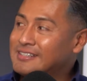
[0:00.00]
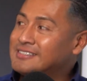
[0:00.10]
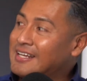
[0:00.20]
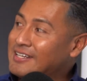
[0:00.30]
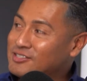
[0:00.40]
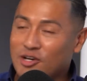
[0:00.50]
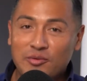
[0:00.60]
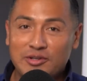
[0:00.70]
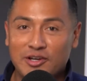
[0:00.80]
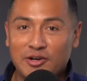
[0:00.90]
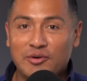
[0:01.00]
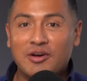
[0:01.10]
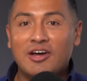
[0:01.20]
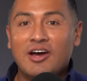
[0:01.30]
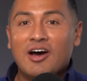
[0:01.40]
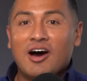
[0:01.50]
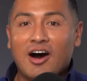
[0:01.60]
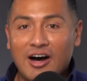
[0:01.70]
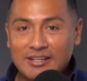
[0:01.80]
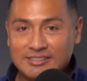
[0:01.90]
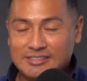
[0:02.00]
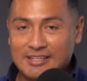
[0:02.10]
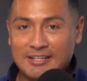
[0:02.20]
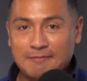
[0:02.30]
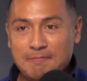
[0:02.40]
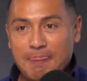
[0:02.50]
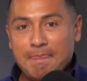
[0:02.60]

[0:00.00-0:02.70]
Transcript: San Antonio, Austin,